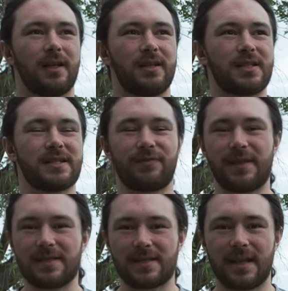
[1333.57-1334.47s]
and just
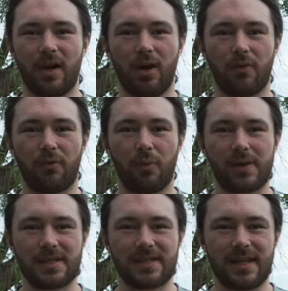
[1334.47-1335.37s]
feasting off
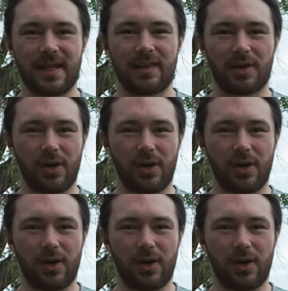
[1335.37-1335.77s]
what is near the